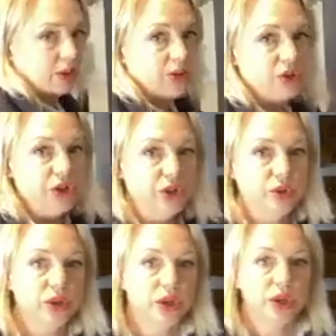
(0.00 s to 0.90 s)
go on
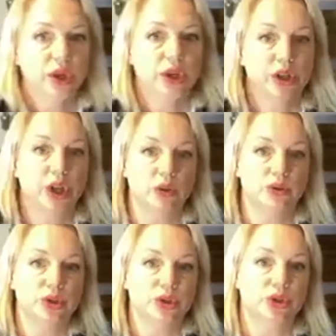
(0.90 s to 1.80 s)
to
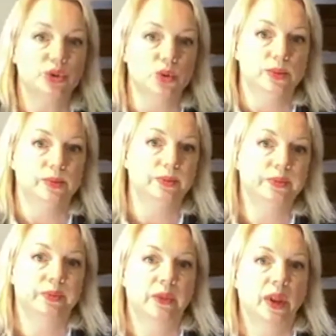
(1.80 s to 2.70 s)
coat 2.
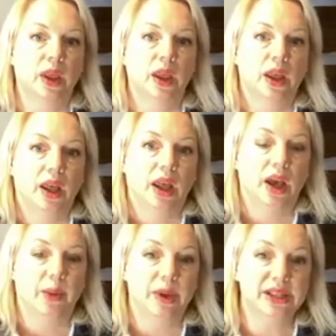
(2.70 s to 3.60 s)

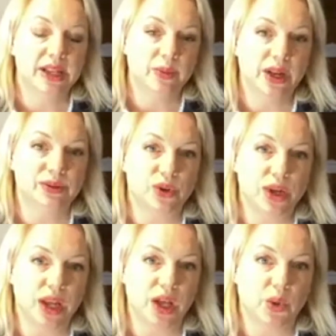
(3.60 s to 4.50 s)
Has anyone else
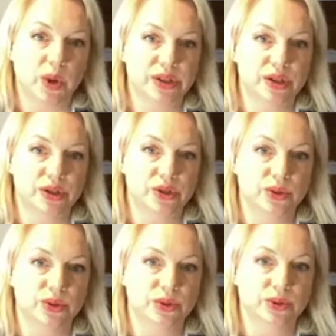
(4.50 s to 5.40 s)
got any questions
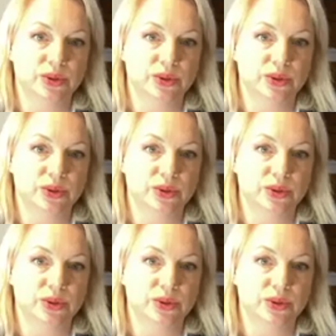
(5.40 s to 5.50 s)
at all?